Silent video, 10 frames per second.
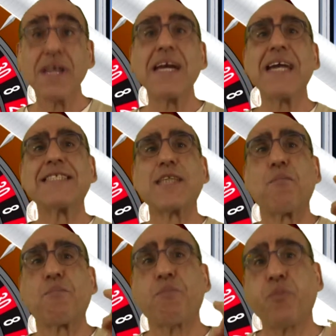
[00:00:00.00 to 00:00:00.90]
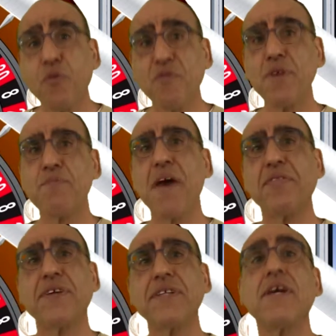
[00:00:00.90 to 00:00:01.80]
is a proven
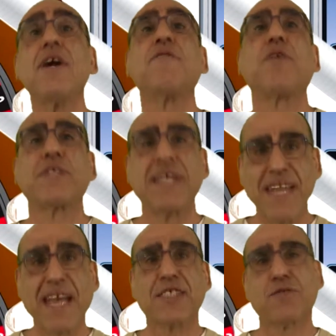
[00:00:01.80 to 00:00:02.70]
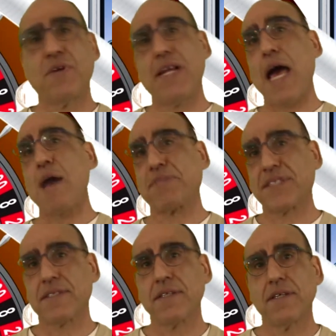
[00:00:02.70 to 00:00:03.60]
method for the next
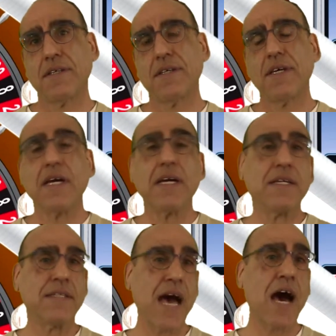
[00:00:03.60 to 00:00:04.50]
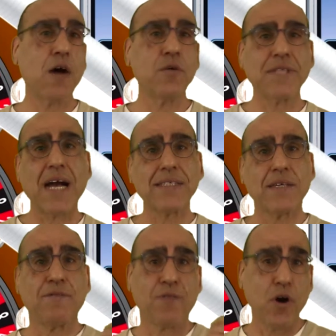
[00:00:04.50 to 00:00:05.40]
relapse? Now, Dr.
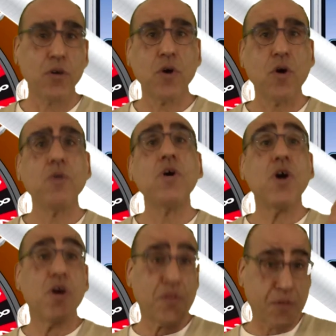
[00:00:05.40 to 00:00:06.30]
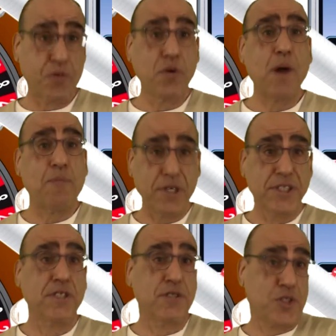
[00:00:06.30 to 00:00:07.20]
Volko, through a
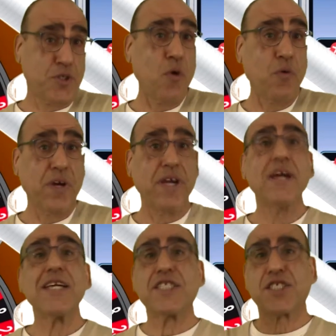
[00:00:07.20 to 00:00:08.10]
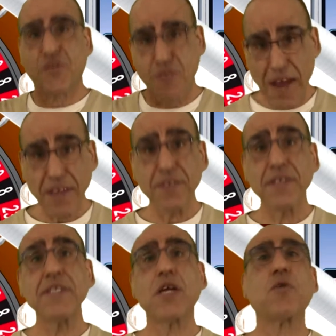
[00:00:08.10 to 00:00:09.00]
personal story,
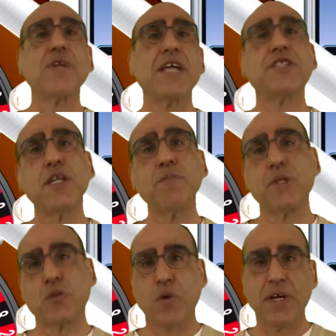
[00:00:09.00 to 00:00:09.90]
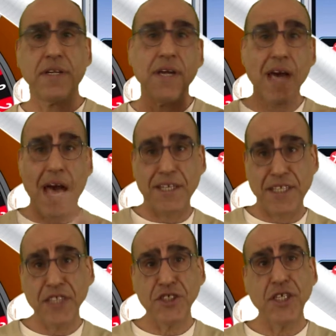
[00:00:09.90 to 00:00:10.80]
strengthened the connection between
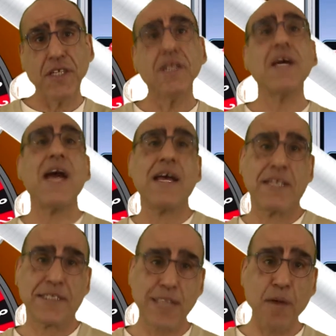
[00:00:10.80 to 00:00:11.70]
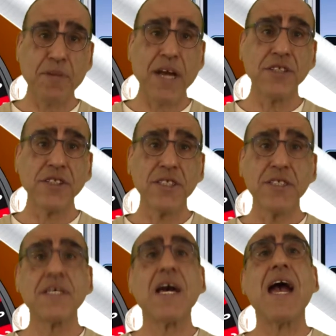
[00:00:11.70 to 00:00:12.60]
addiction and the
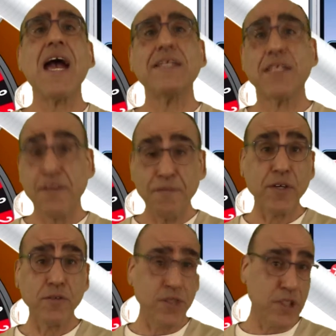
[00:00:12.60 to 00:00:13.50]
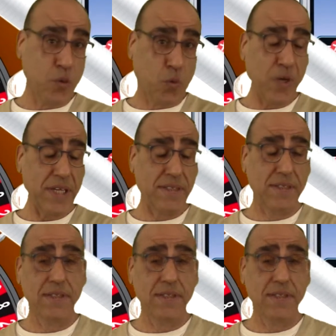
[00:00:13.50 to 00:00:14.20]
subconscious and the difficulty to quit.